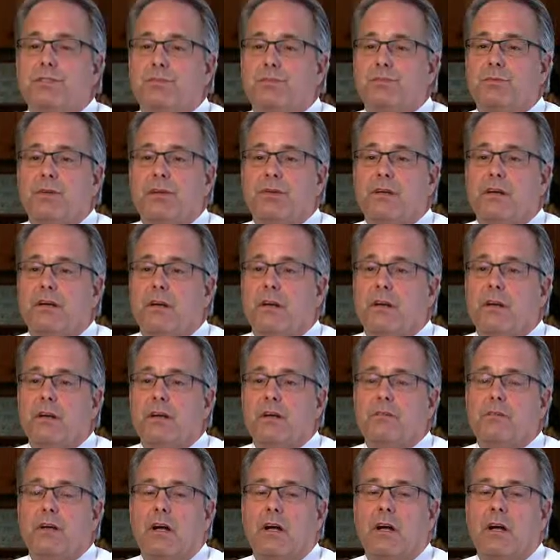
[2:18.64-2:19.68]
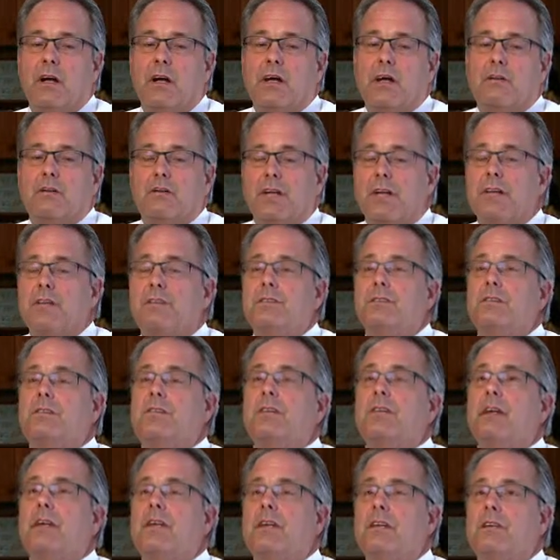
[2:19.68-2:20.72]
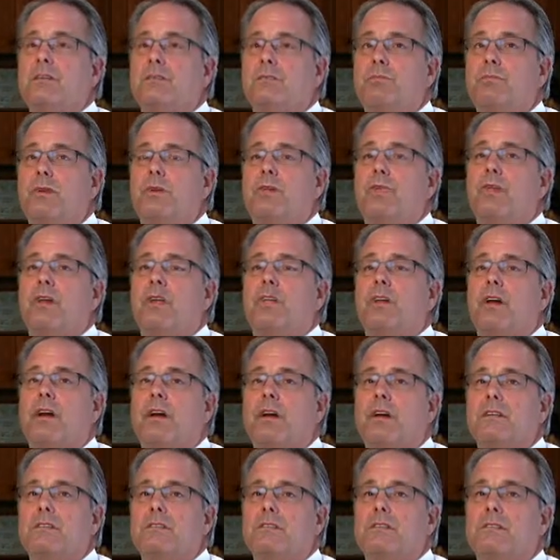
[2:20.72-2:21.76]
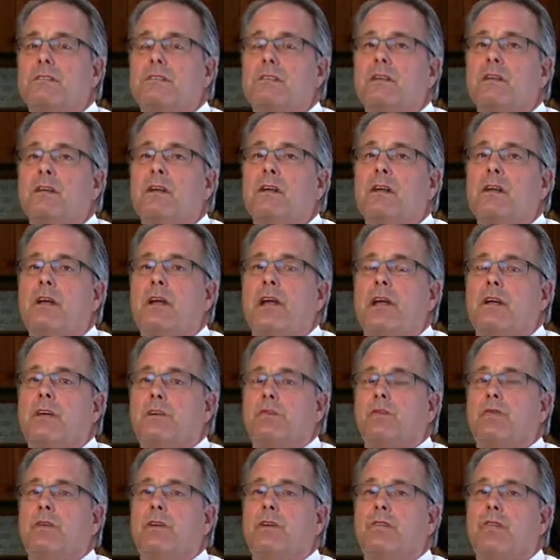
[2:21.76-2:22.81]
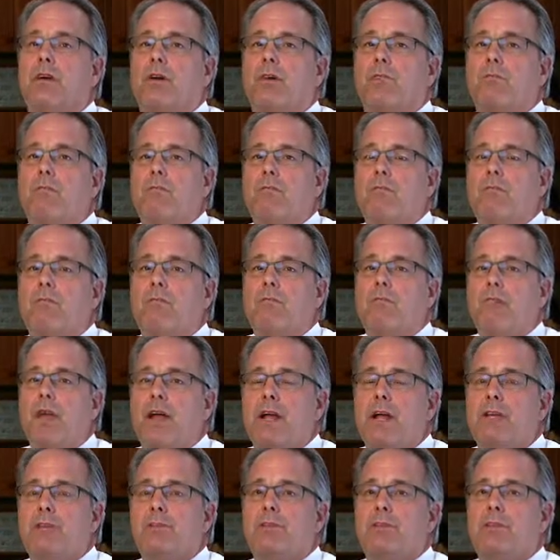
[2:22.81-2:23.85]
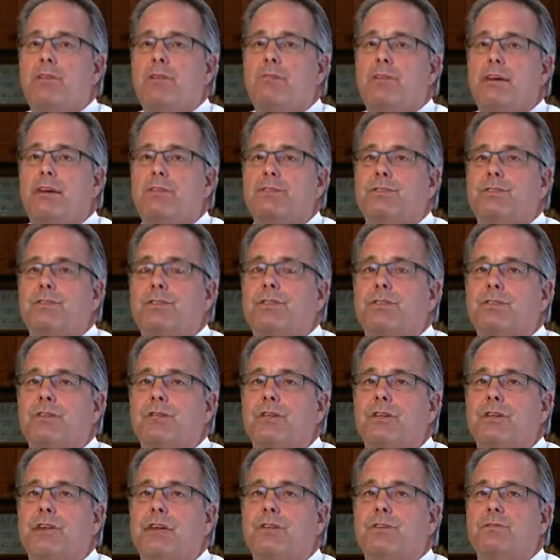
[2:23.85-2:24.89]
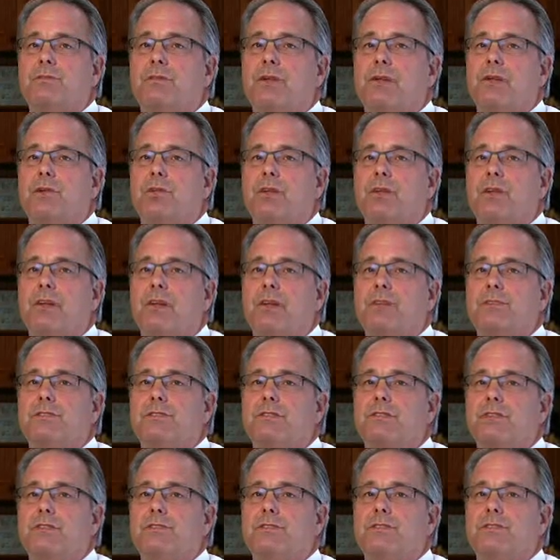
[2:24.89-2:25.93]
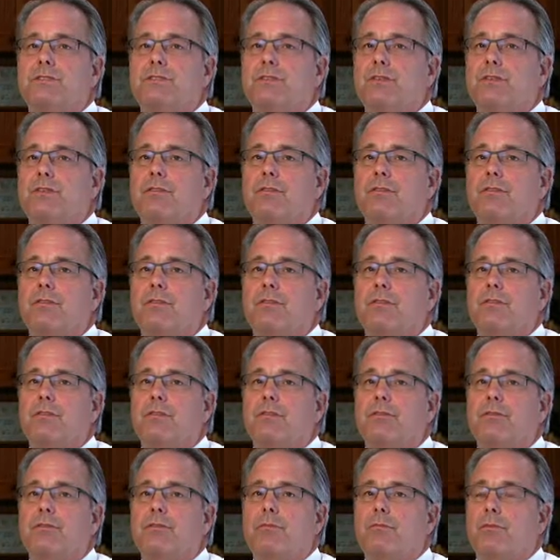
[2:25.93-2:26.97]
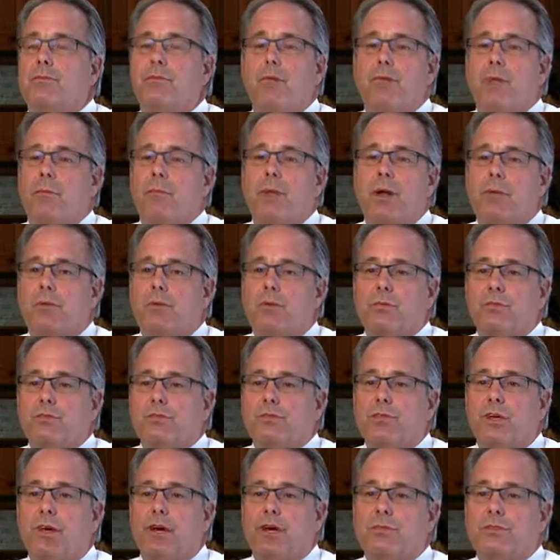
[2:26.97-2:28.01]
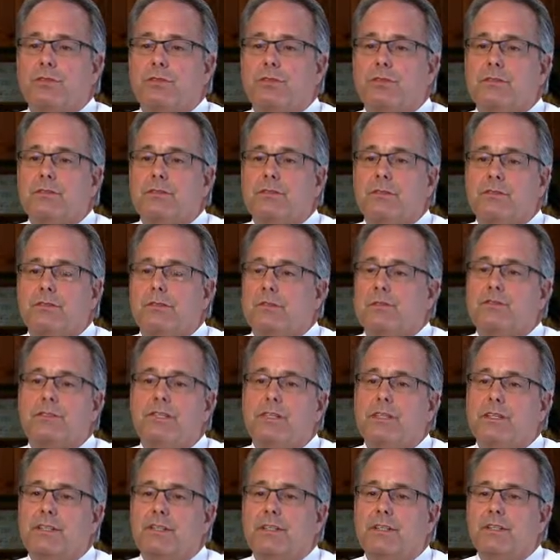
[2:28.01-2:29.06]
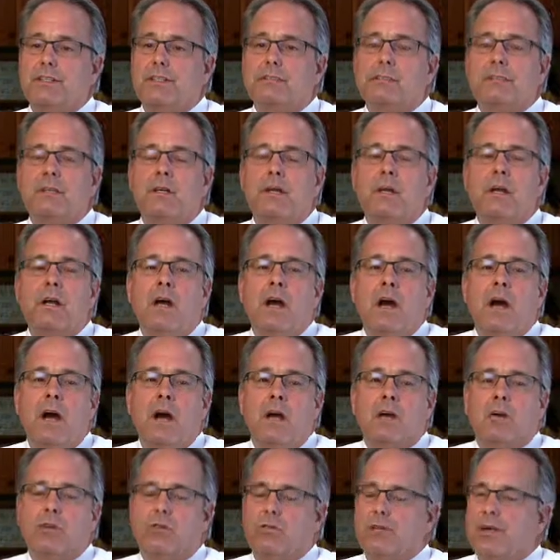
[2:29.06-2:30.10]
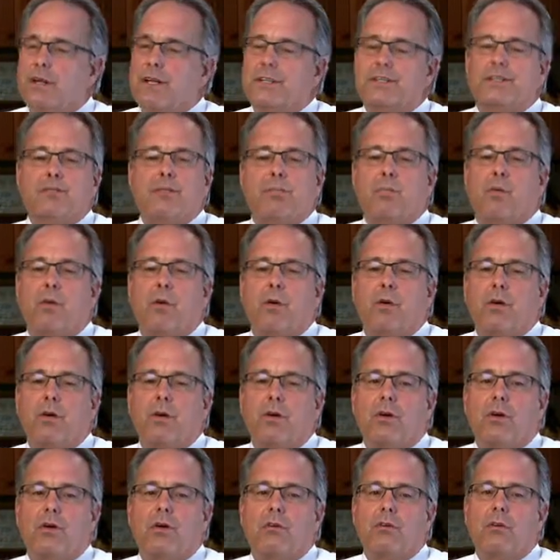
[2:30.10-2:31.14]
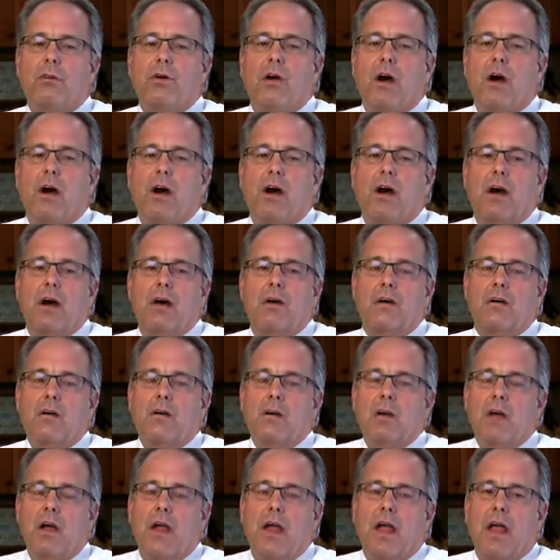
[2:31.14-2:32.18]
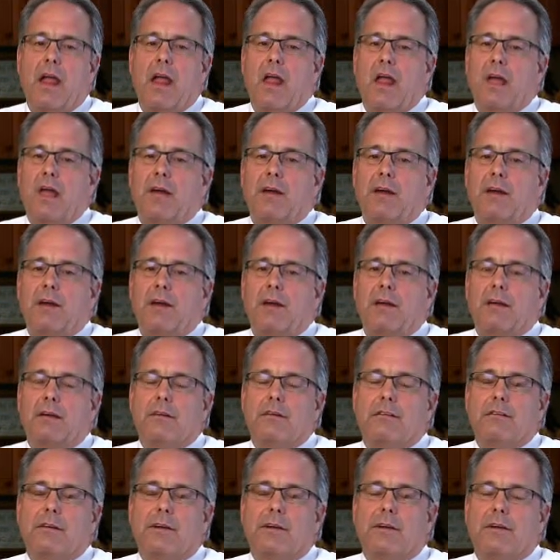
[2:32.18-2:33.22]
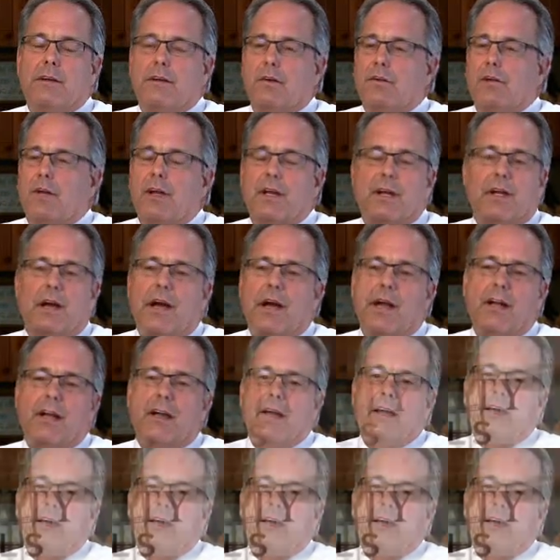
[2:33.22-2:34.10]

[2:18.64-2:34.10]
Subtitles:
has been there. Leighton has been with us. It is one of our major investors and has been with us since before the paper was launched for 15 years. Great supporter and a great guy to